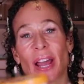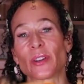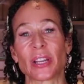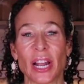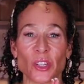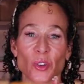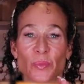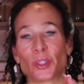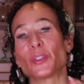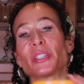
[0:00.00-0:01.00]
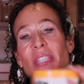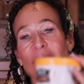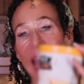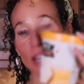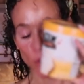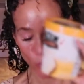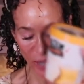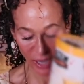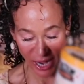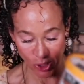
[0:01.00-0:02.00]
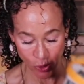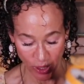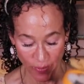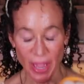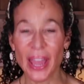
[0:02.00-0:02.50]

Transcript: I don't eat ice cream, so this is cashew nut ice cream.